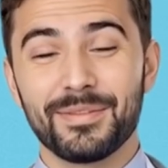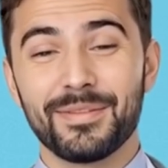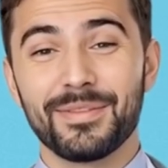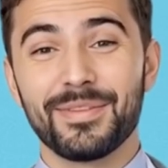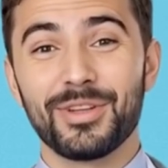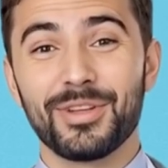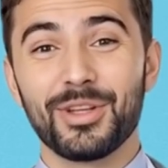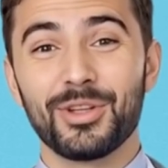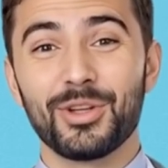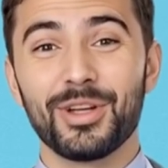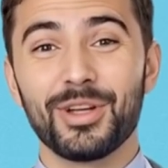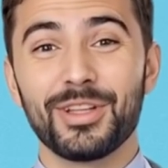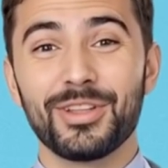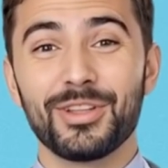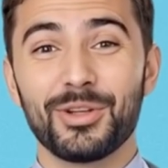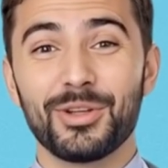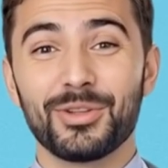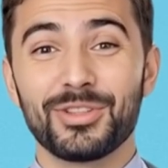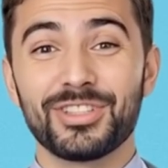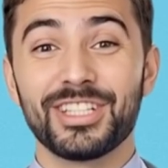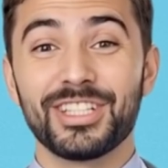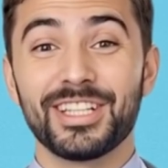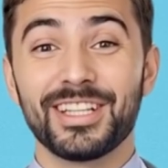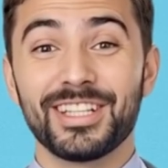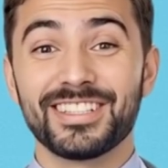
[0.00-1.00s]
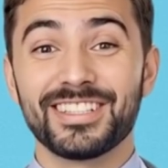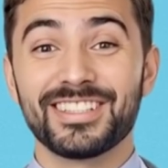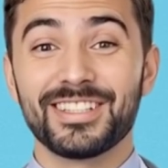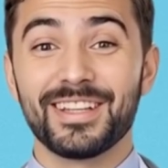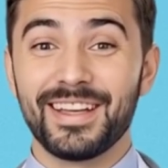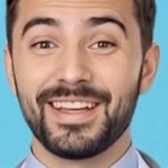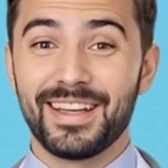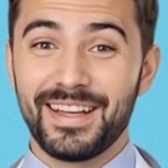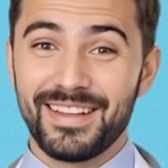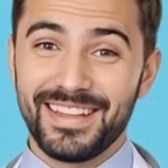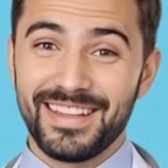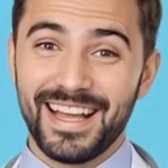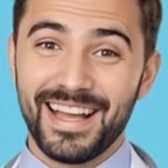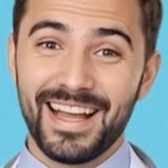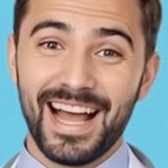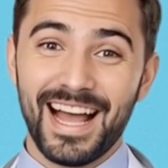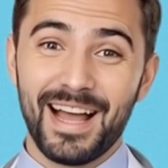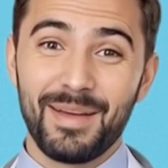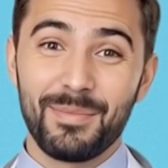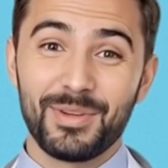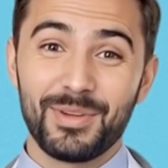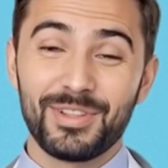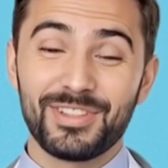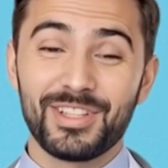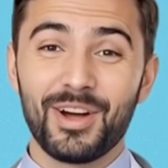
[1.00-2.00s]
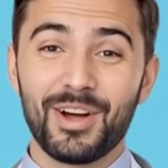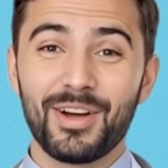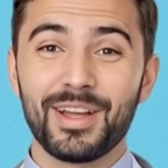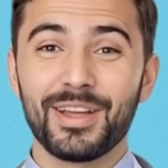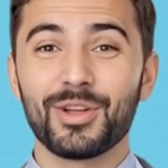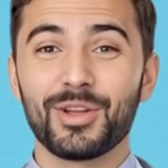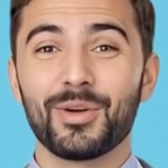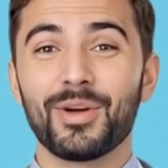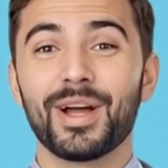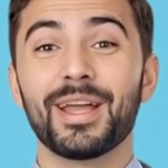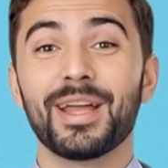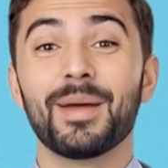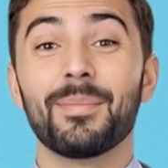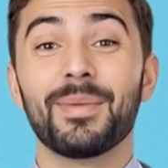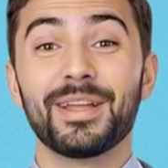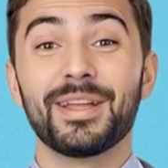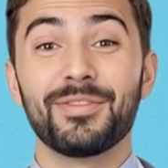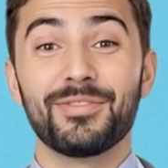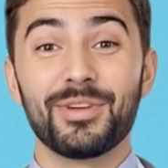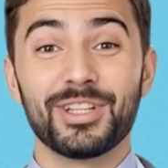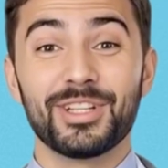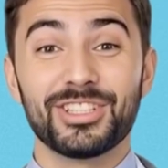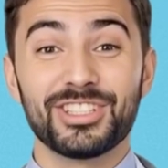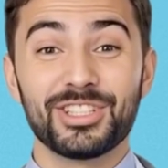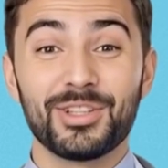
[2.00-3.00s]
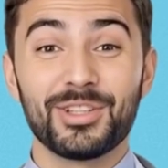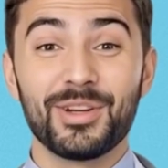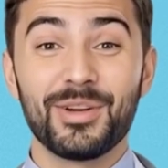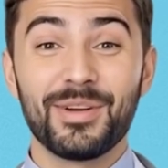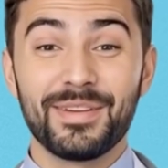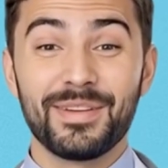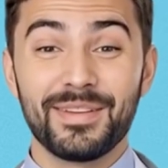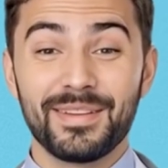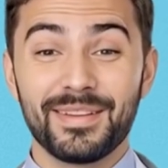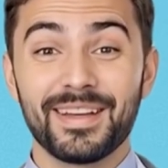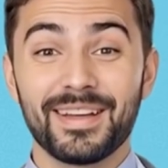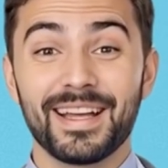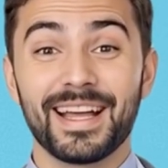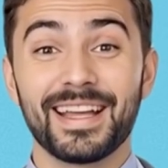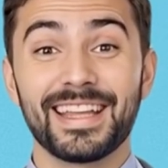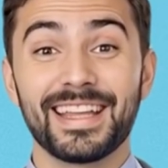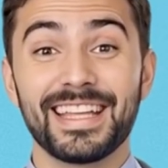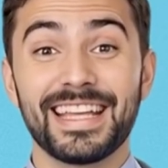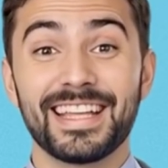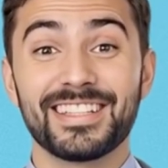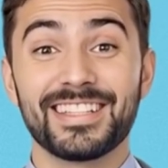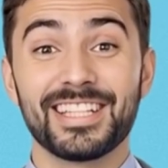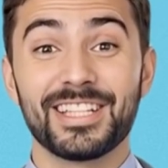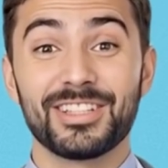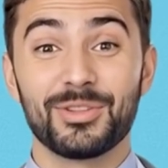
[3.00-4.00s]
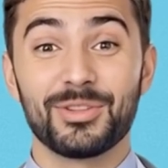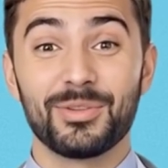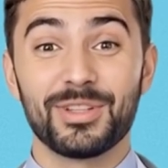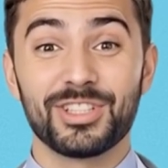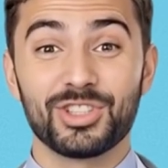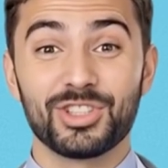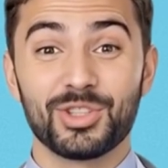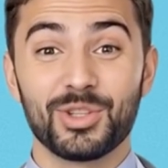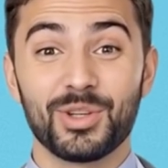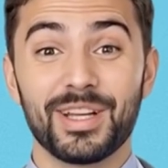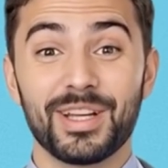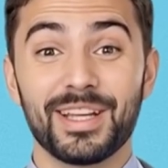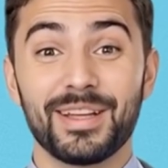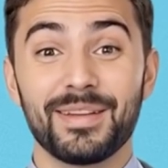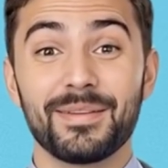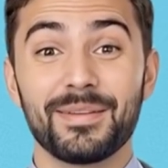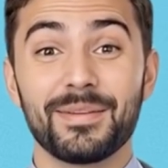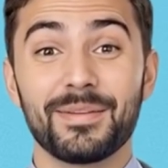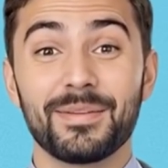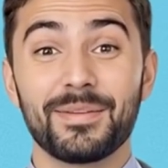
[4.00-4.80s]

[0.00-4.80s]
The good news is that apples are incredibly versatile and easy to enjoy.